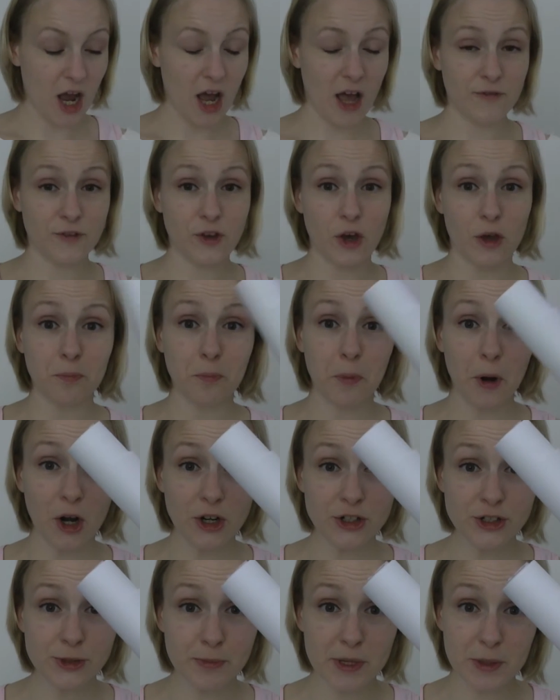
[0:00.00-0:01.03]
I've got
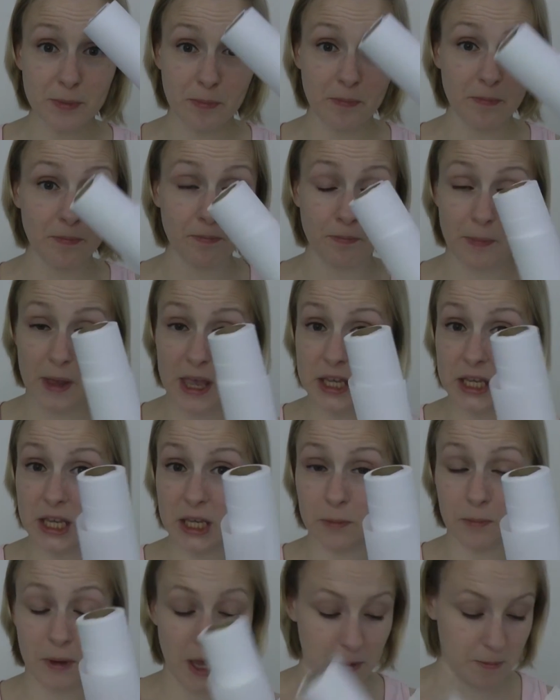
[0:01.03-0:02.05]
parchment
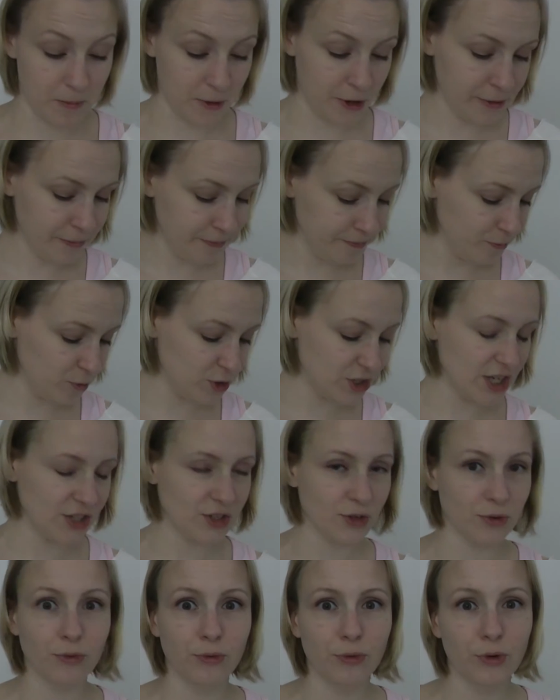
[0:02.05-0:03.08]
baking paper, which has
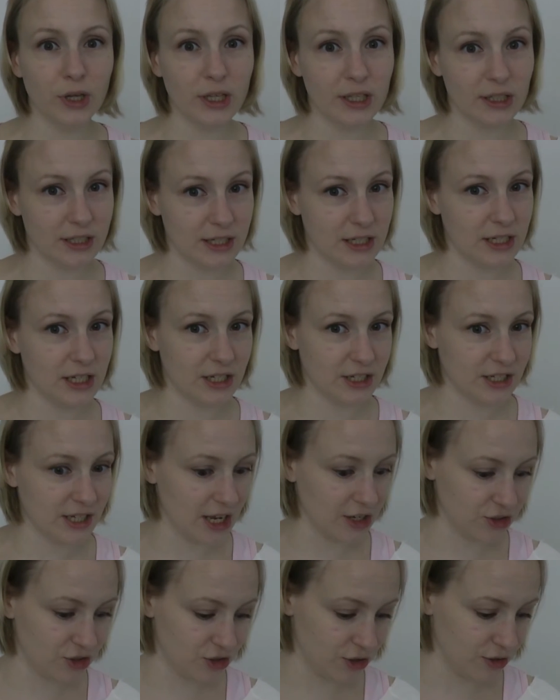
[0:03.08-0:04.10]
a really neat
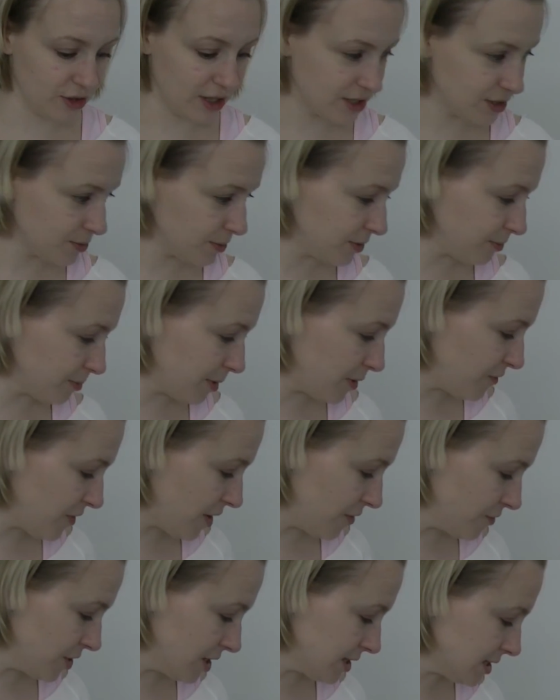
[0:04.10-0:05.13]
texture, that's one of my
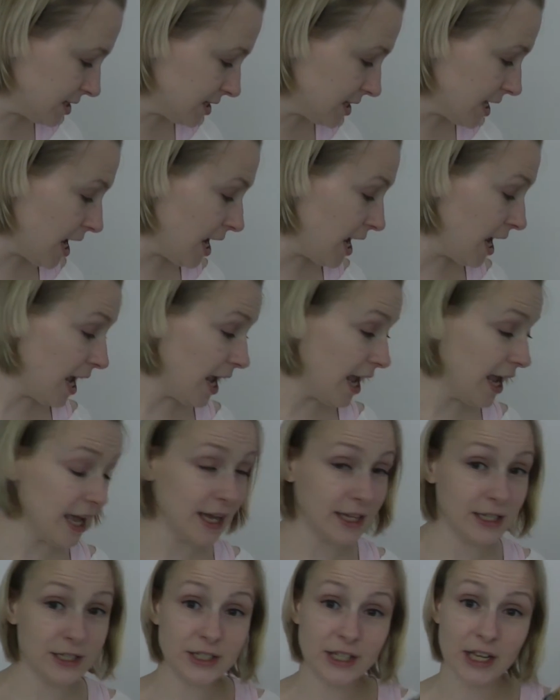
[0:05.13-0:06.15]
favorites,
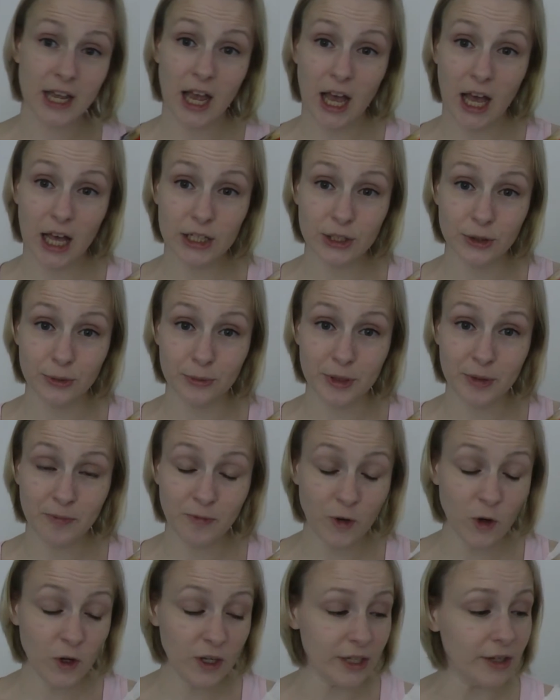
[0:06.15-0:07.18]
and aluminum
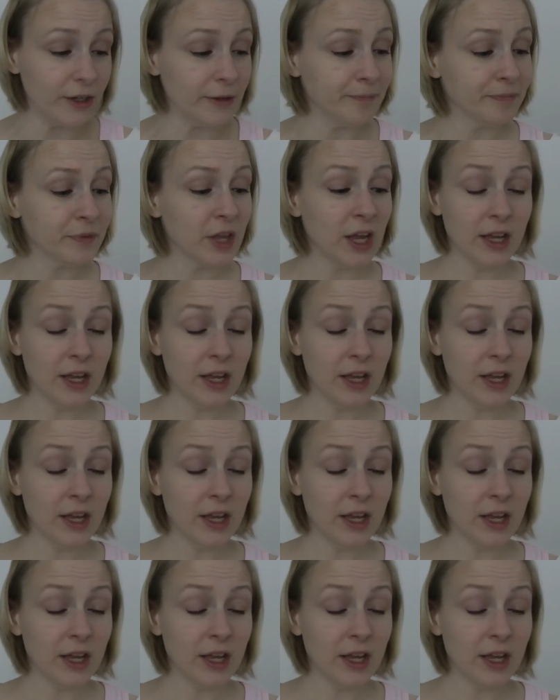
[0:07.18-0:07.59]
foil.